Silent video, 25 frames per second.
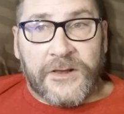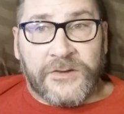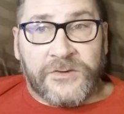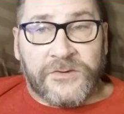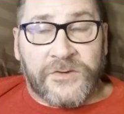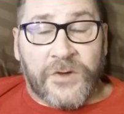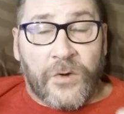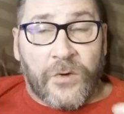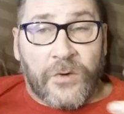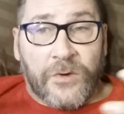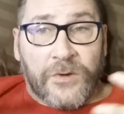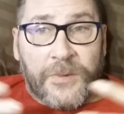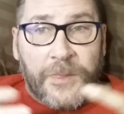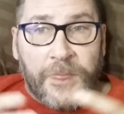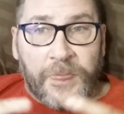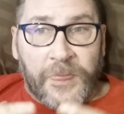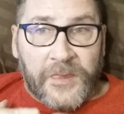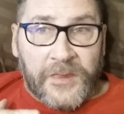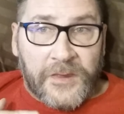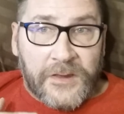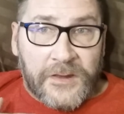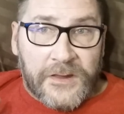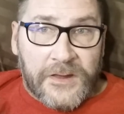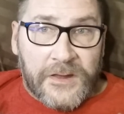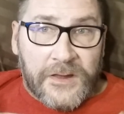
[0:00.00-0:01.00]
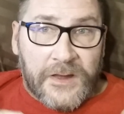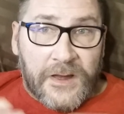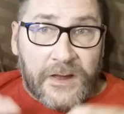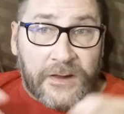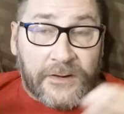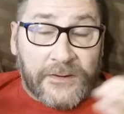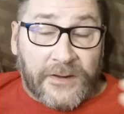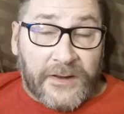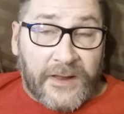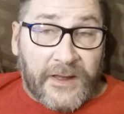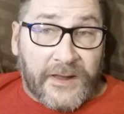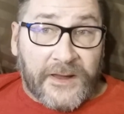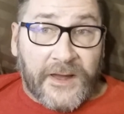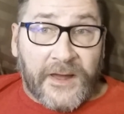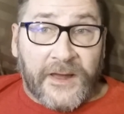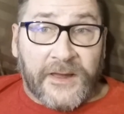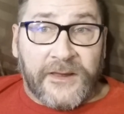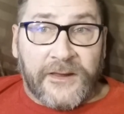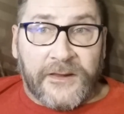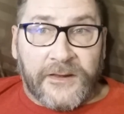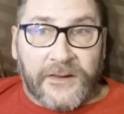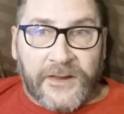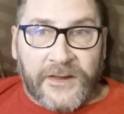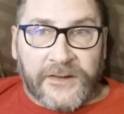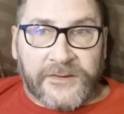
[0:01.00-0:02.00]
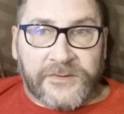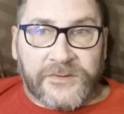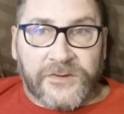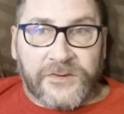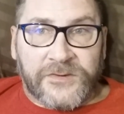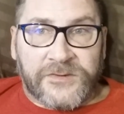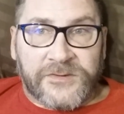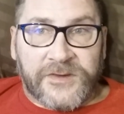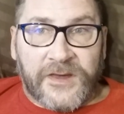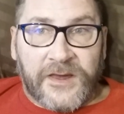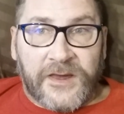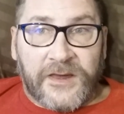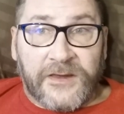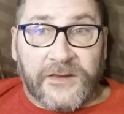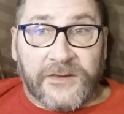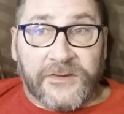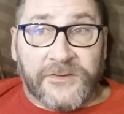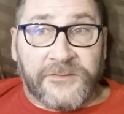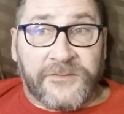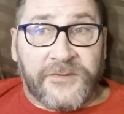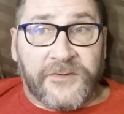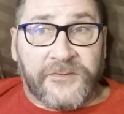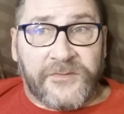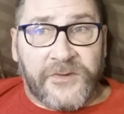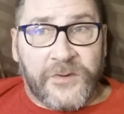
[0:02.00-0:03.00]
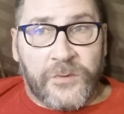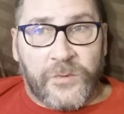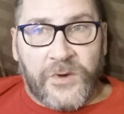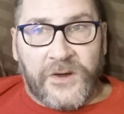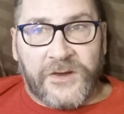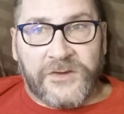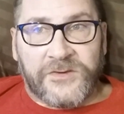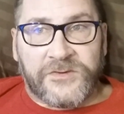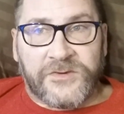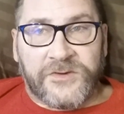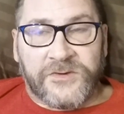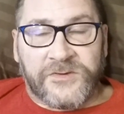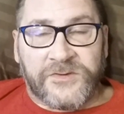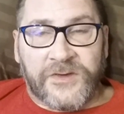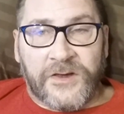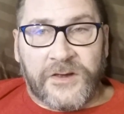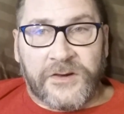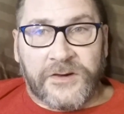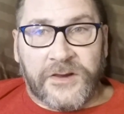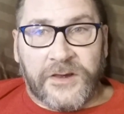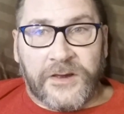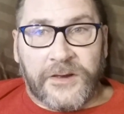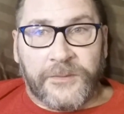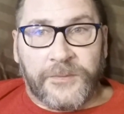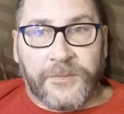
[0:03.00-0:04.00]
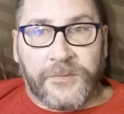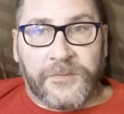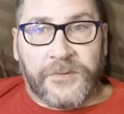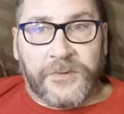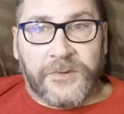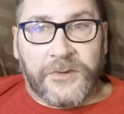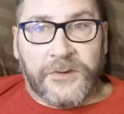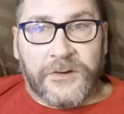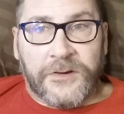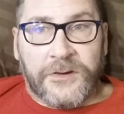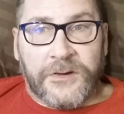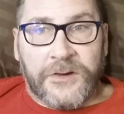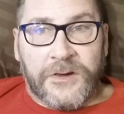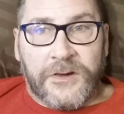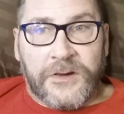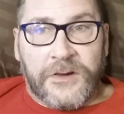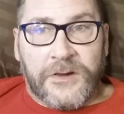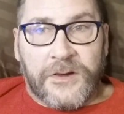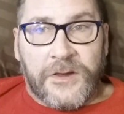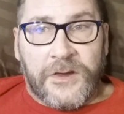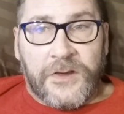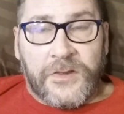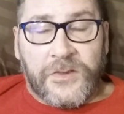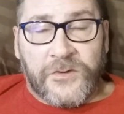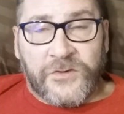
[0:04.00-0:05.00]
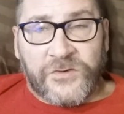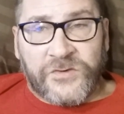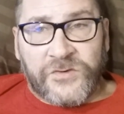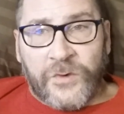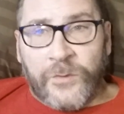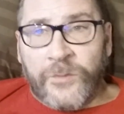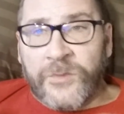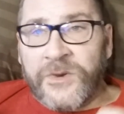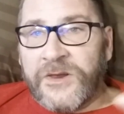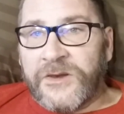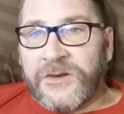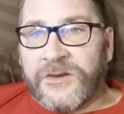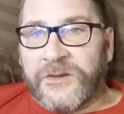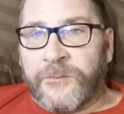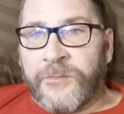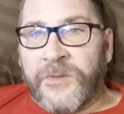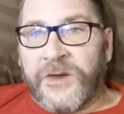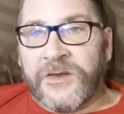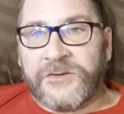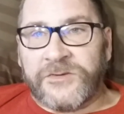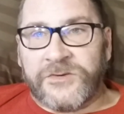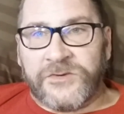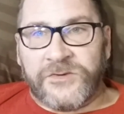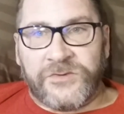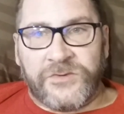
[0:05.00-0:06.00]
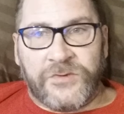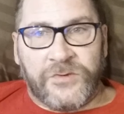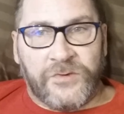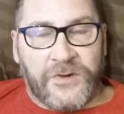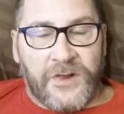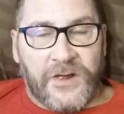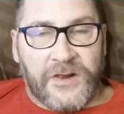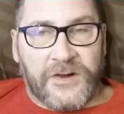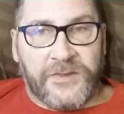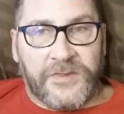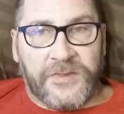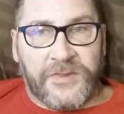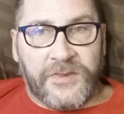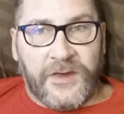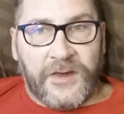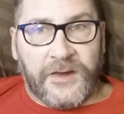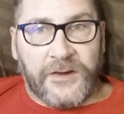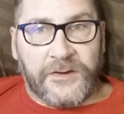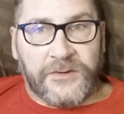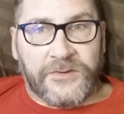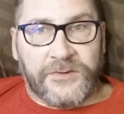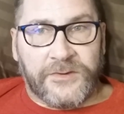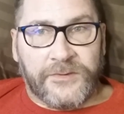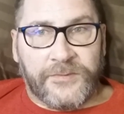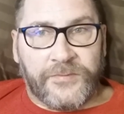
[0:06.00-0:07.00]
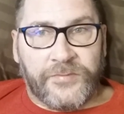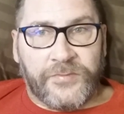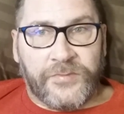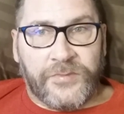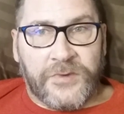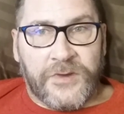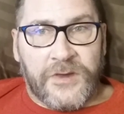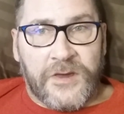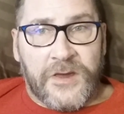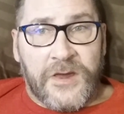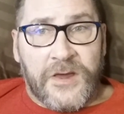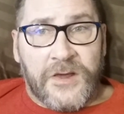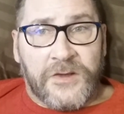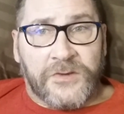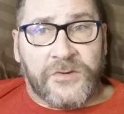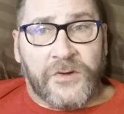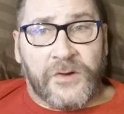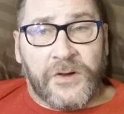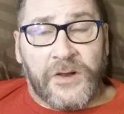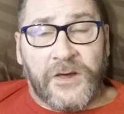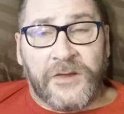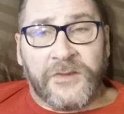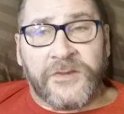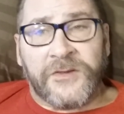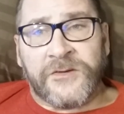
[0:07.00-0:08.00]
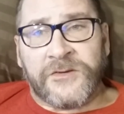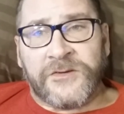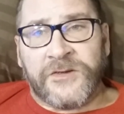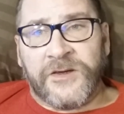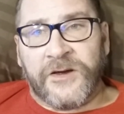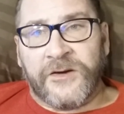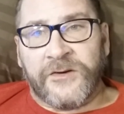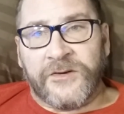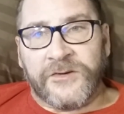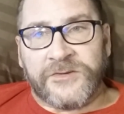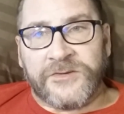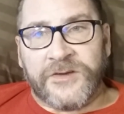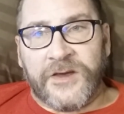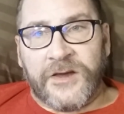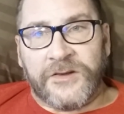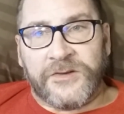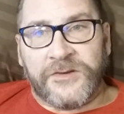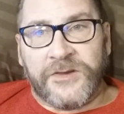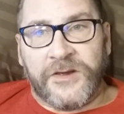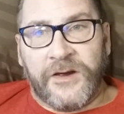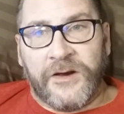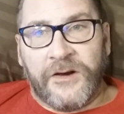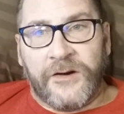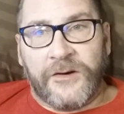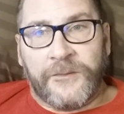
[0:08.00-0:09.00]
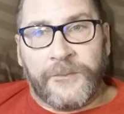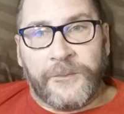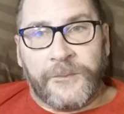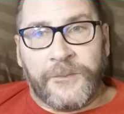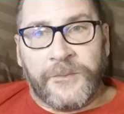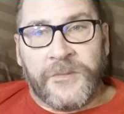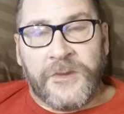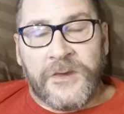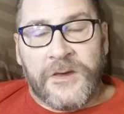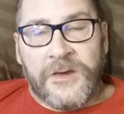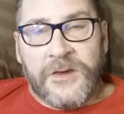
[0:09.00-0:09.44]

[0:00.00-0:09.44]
So, like I like to say, is 50 ways to Sunday. There's so many dimensions to a lot of things. So a lot of the terrorists out there,